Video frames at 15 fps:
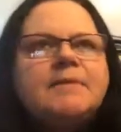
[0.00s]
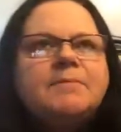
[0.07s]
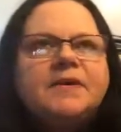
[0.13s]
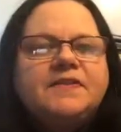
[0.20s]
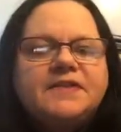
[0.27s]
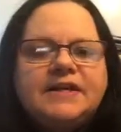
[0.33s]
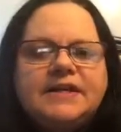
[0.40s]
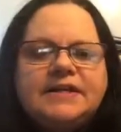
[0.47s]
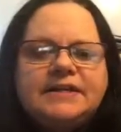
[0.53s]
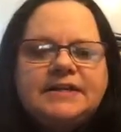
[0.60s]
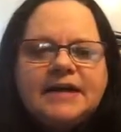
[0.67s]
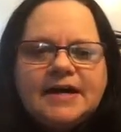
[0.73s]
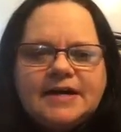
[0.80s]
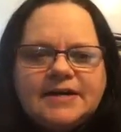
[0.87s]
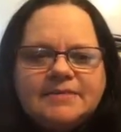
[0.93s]
But
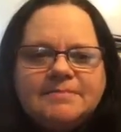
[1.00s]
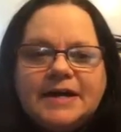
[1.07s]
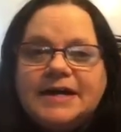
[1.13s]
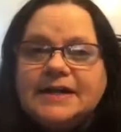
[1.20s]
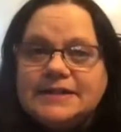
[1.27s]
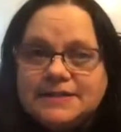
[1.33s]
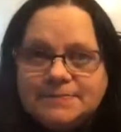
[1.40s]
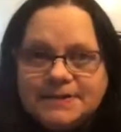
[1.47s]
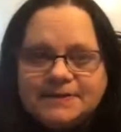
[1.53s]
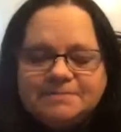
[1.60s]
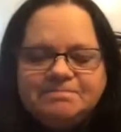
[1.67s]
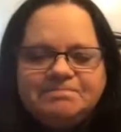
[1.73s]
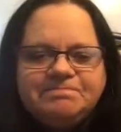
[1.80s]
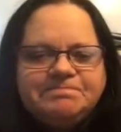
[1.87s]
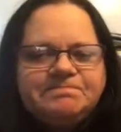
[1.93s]
then my
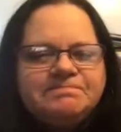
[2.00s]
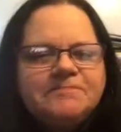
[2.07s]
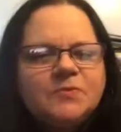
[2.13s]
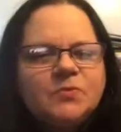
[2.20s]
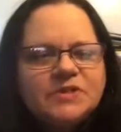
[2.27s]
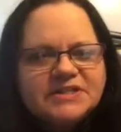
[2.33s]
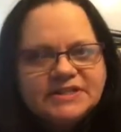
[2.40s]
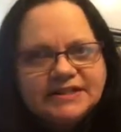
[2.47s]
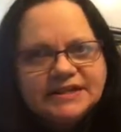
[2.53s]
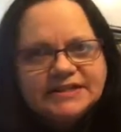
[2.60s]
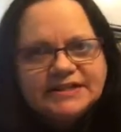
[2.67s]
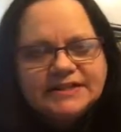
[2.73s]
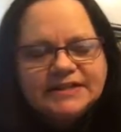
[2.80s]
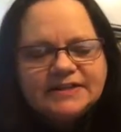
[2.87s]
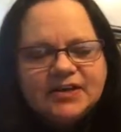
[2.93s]
husband was
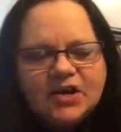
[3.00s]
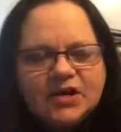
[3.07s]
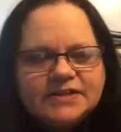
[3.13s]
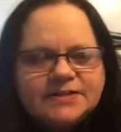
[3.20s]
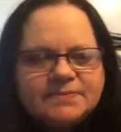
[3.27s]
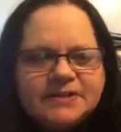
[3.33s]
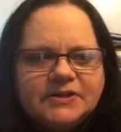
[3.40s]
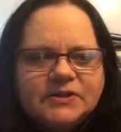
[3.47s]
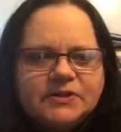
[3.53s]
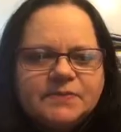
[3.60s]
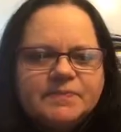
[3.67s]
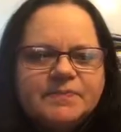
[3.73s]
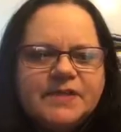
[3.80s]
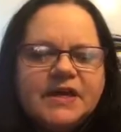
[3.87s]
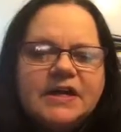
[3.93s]
landed in the
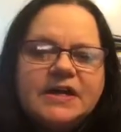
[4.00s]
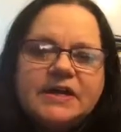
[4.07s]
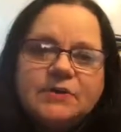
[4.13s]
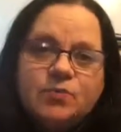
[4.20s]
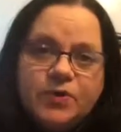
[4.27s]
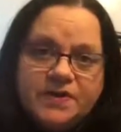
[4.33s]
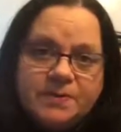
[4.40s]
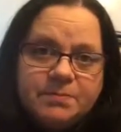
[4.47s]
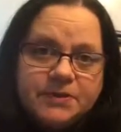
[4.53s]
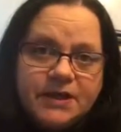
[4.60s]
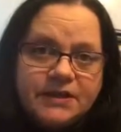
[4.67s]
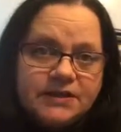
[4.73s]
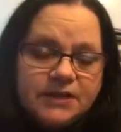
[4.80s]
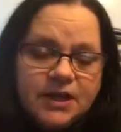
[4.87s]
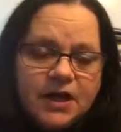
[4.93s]
hospital with a
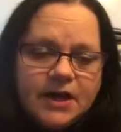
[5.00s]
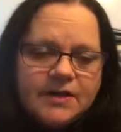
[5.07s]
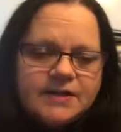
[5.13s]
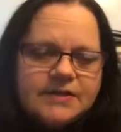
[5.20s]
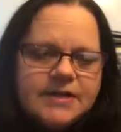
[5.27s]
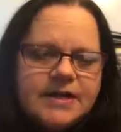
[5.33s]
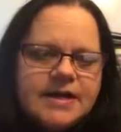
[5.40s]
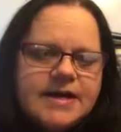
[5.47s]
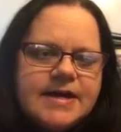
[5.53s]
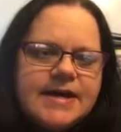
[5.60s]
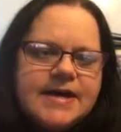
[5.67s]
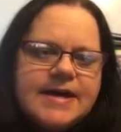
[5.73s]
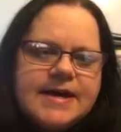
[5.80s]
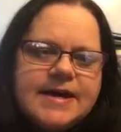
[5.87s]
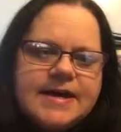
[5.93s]
blood clot.
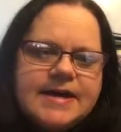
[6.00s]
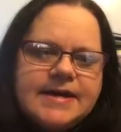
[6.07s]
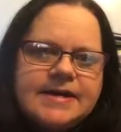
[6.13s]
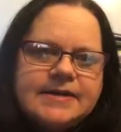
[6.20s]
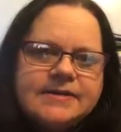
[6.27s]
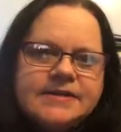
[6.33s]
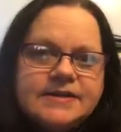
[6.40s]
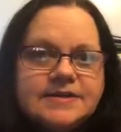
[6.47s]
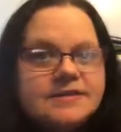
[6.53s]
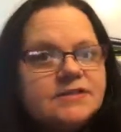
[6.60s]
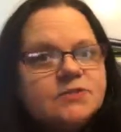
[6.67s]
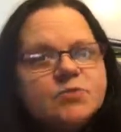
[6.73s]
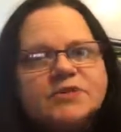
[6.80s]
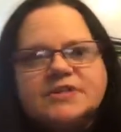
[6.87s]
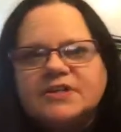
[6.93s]
And
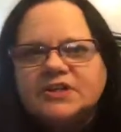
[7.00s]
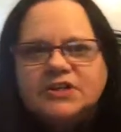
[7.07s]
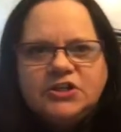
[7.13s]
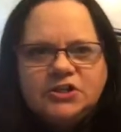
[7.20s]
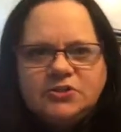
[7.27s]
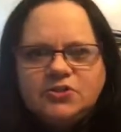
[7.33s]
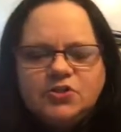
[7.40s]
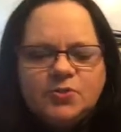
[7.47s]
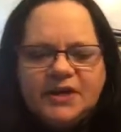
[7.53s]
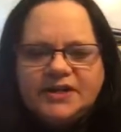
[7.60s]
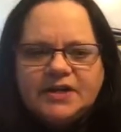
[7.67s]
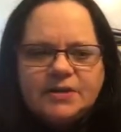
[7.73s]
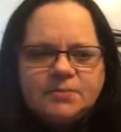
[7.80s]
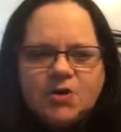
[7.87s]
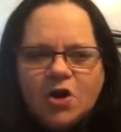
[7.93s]
this was a huge
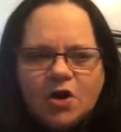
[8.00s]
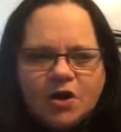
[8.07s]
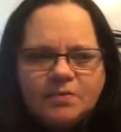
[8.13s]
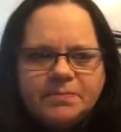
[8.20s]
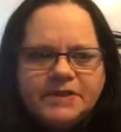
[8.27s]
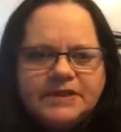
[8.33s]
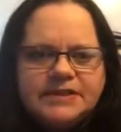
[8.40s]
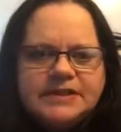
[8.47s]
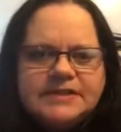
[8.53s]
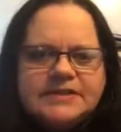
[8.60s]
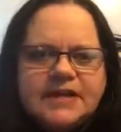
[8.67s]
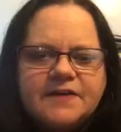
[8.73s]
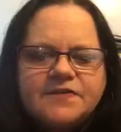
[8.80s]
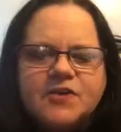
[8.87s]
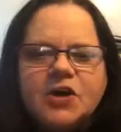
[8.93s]
wake up call,
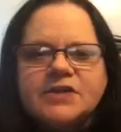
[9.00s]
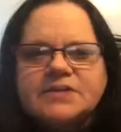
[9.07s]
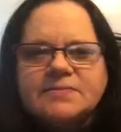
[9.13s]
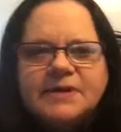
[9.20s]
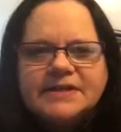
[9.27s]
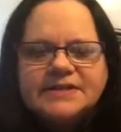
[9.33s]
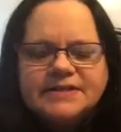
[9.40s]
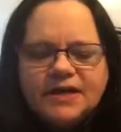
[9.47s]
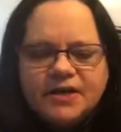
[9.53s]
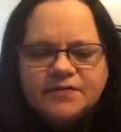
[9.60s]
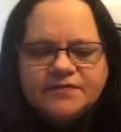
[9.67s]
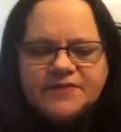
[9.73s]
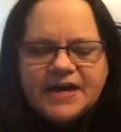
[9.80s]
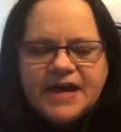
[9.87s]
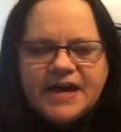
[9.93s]
because I thought to
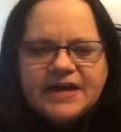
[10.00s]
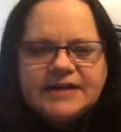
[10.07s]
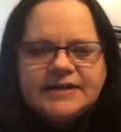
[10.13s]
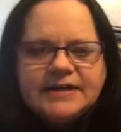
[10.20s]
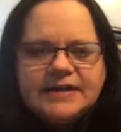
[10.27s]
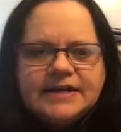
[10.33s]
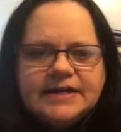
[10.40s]
myself that,